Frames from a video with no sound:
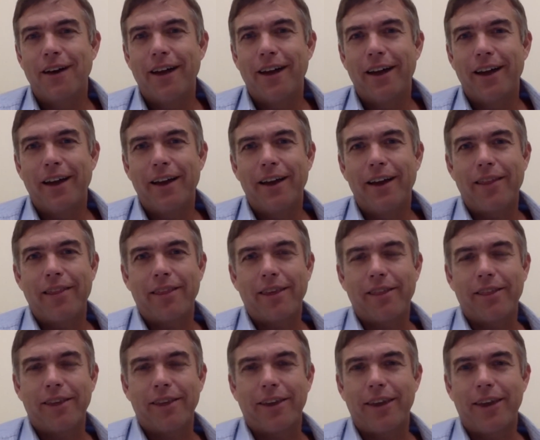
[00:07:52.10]
And I
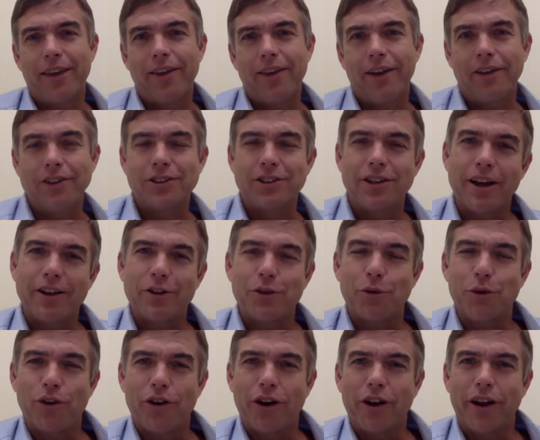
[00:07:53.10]
think the key there is not to
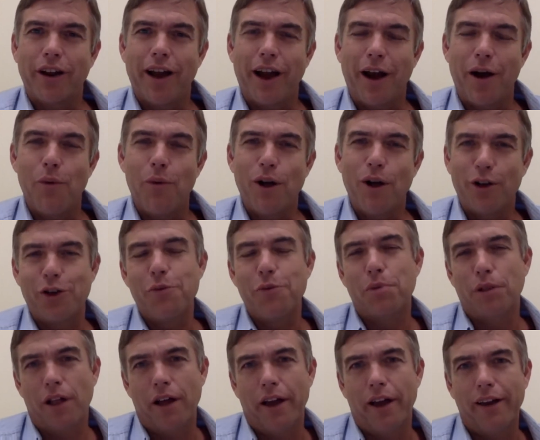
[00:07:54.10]
worry how well you
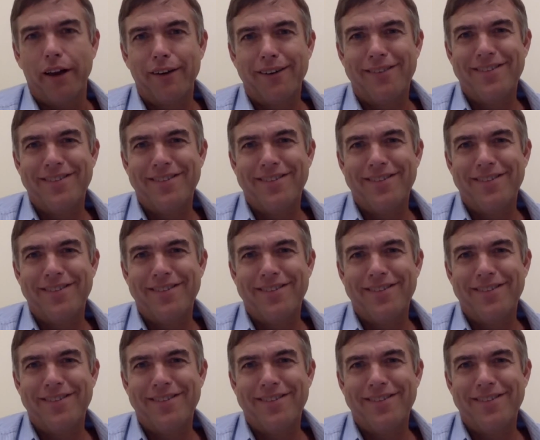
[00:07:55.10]
play.